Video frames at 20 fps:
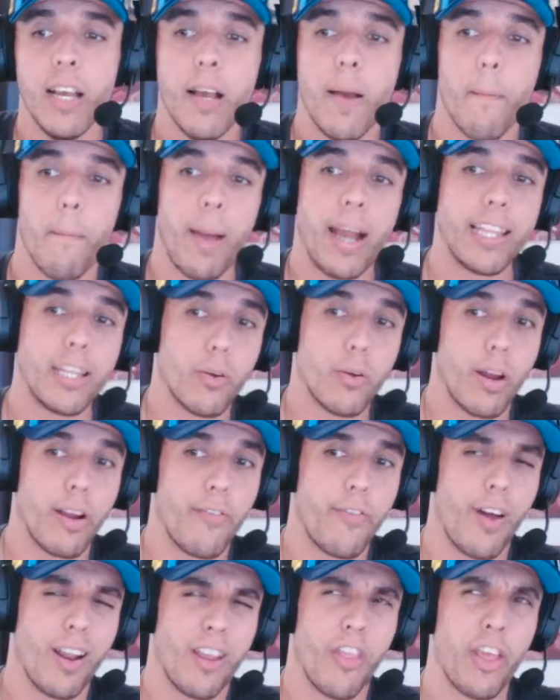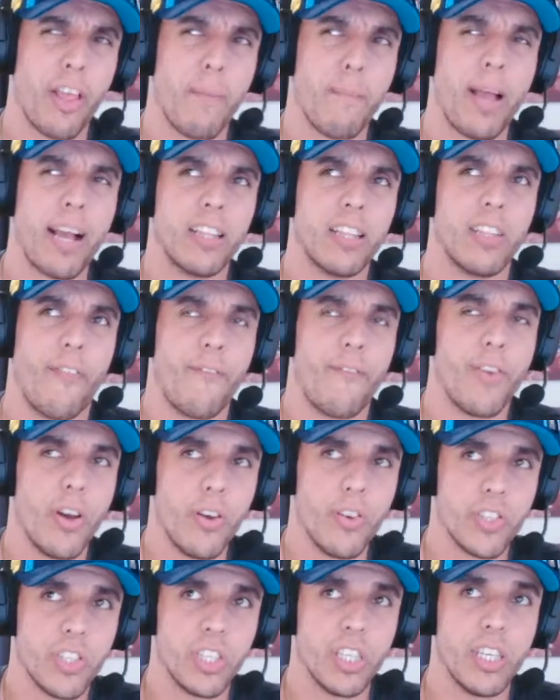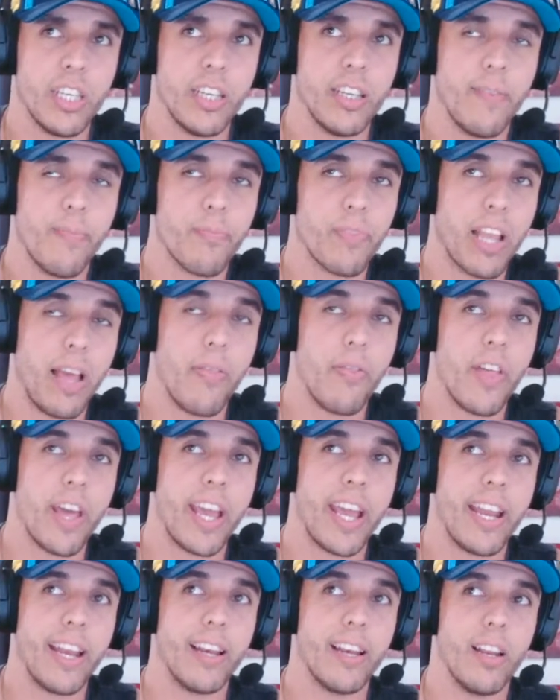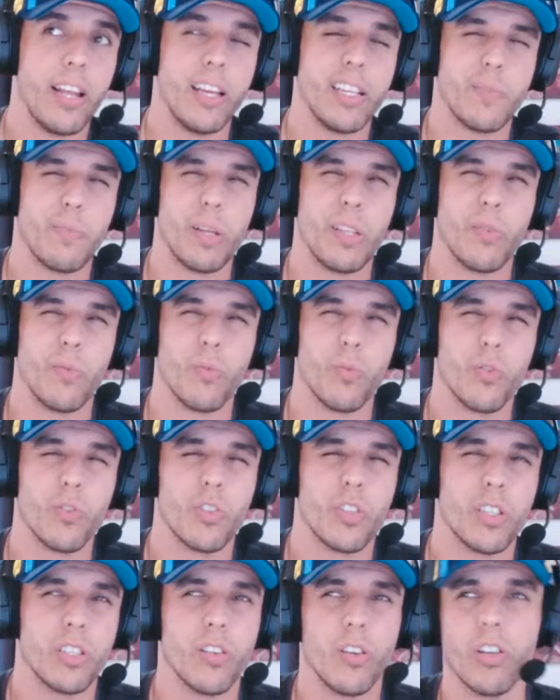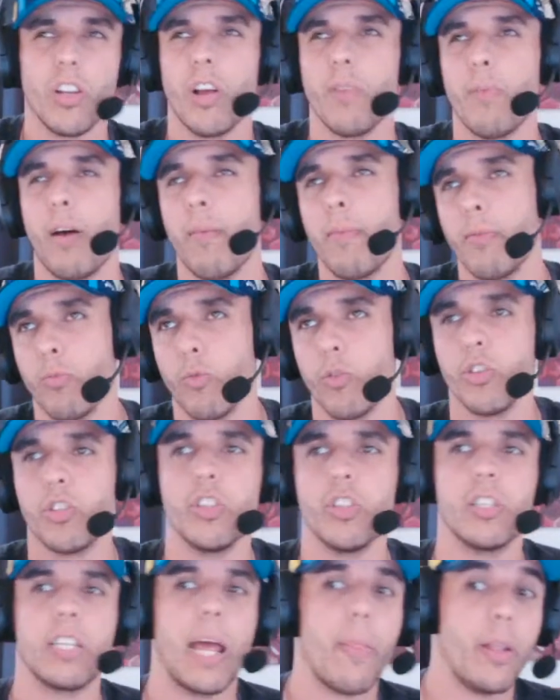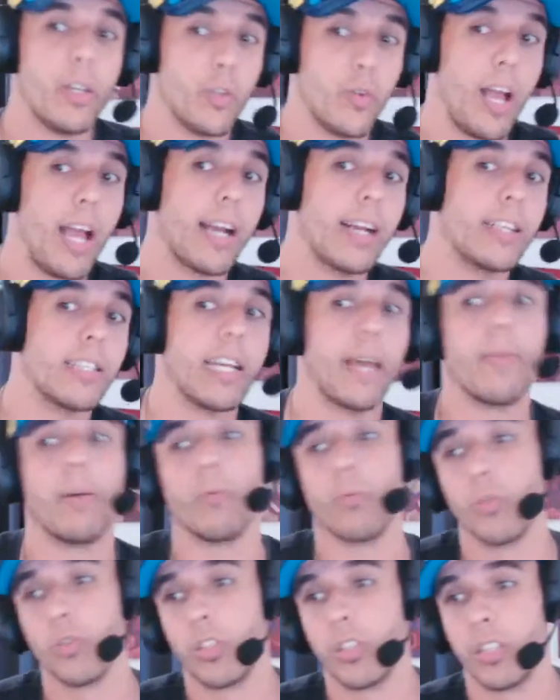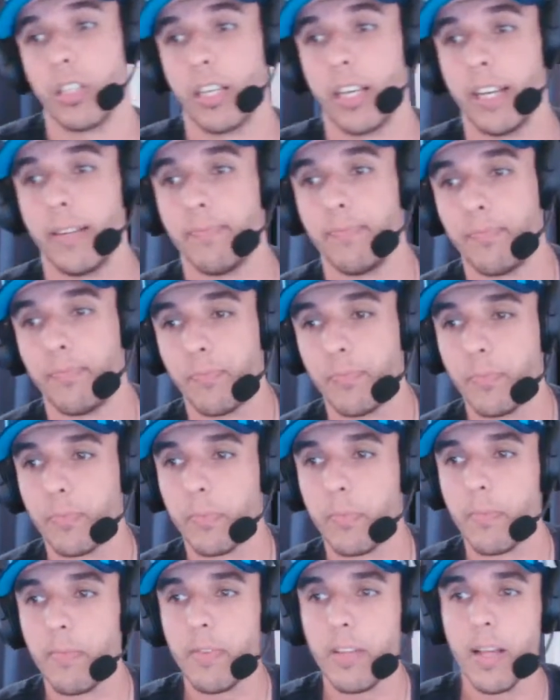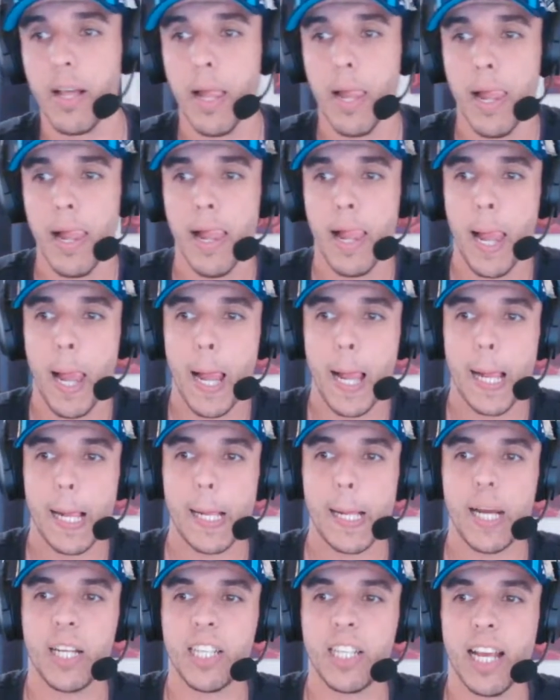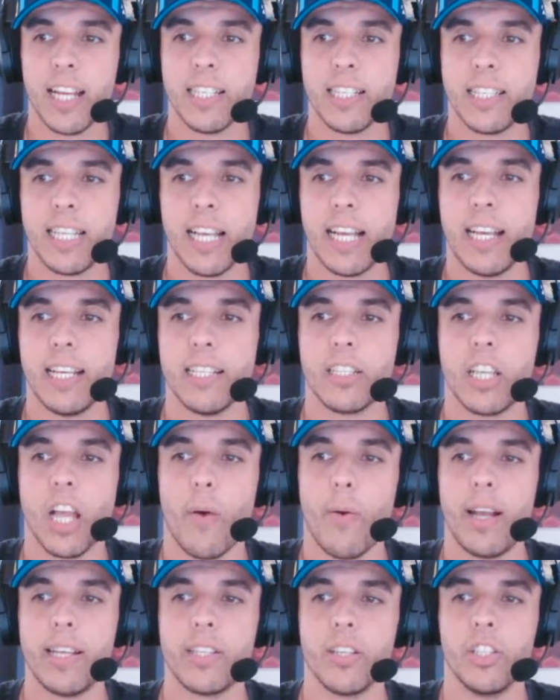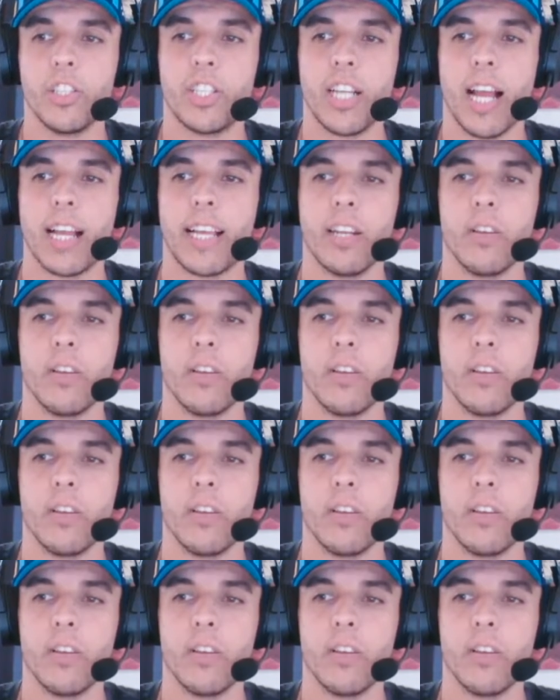made the grand final, I think, back in the first year, and then it's been the Roosters. Oh, no, it might be Roosters and then Dragons and then Roosters again. Jay says, go easy on Jack.